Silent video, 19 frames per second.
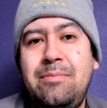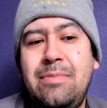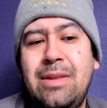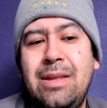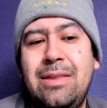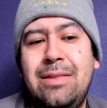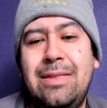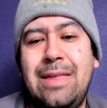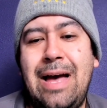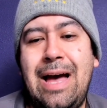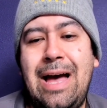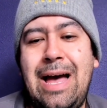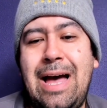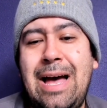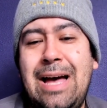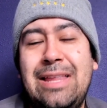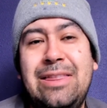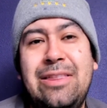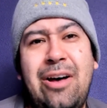that
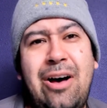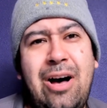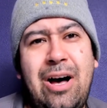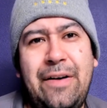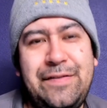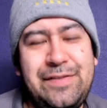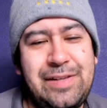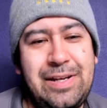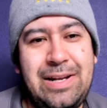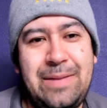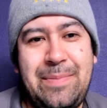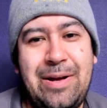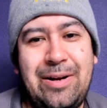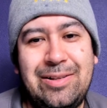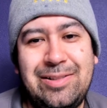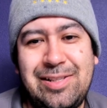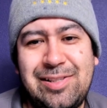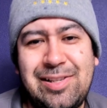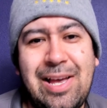had the offsetting
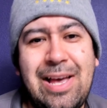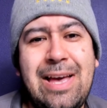penalties.